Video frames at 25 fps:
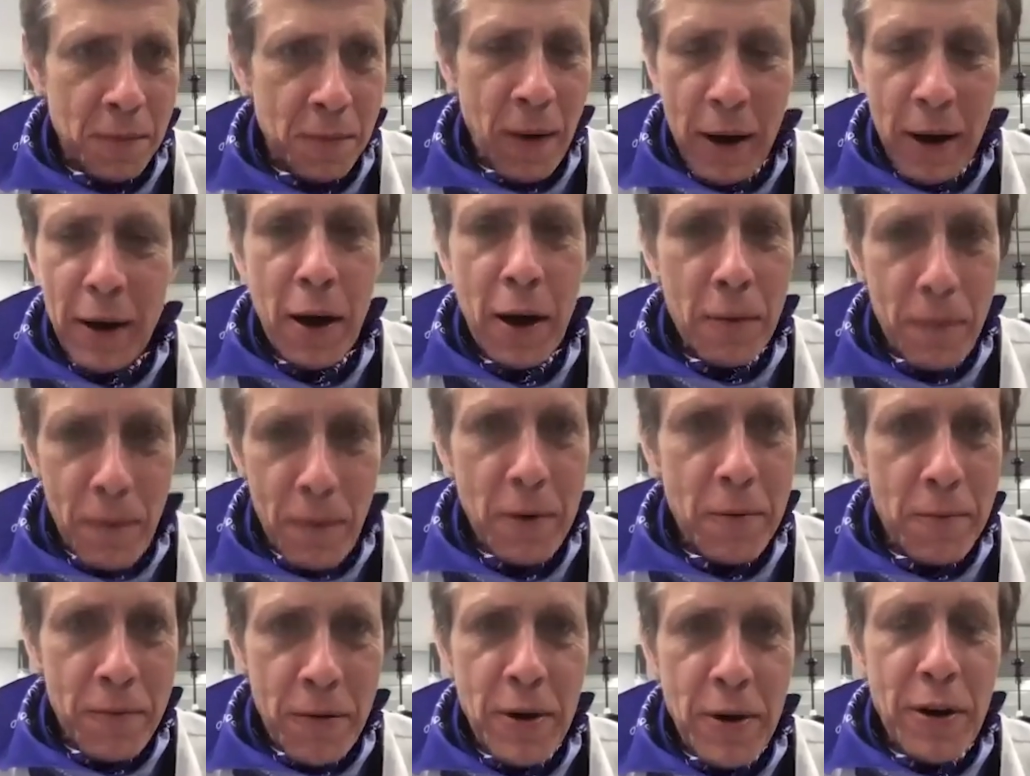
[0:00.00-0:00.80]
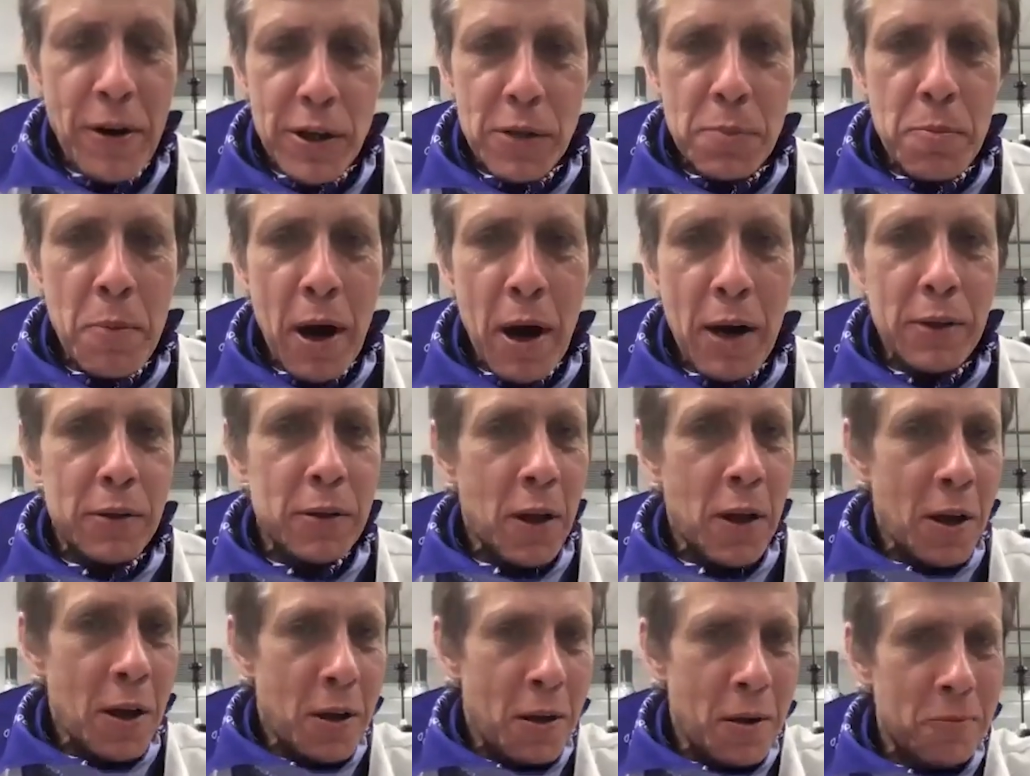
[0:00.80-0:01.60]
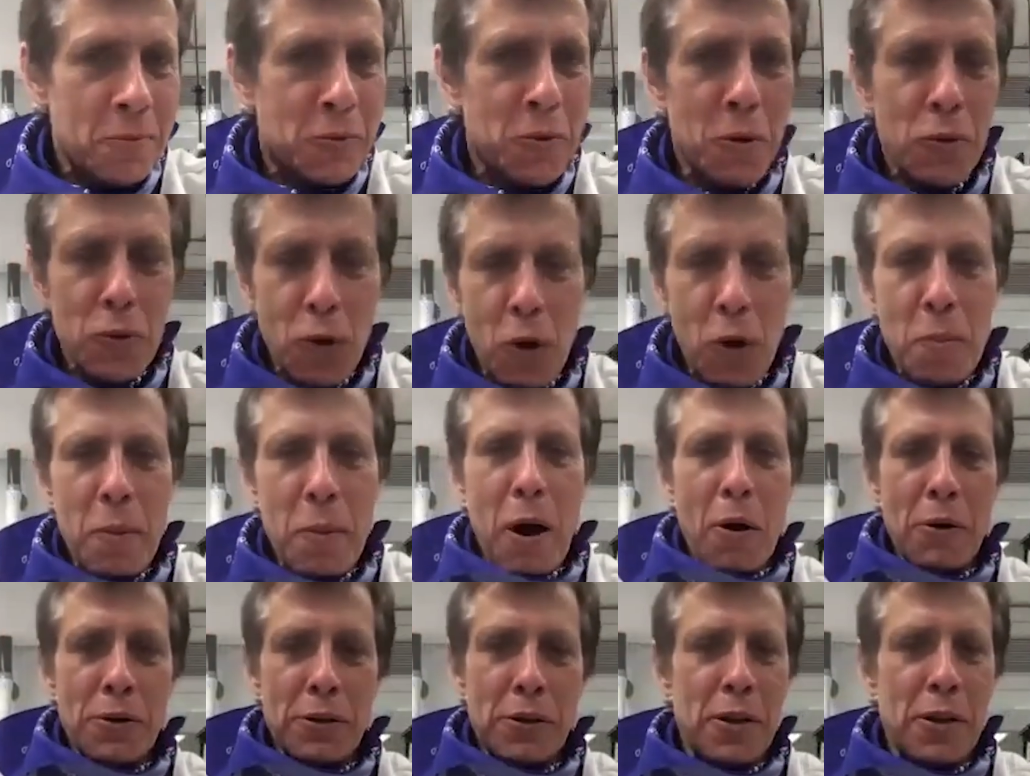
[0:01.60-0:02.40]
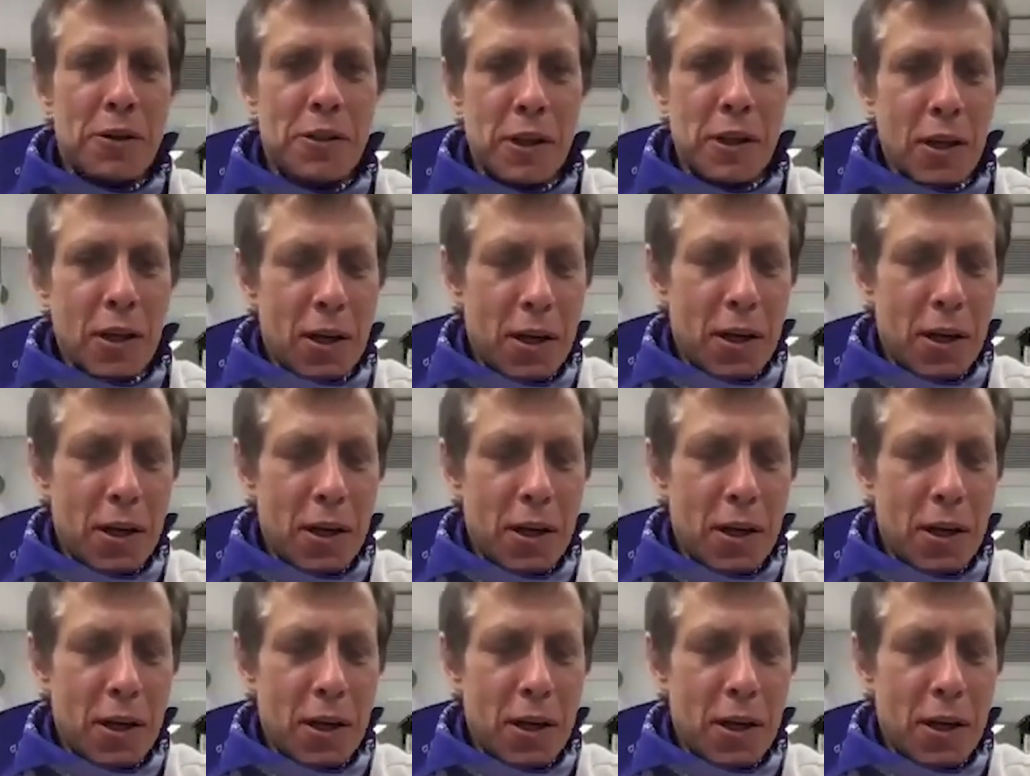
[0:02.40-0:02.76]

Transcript: fungi are very, very smart. Do you know about this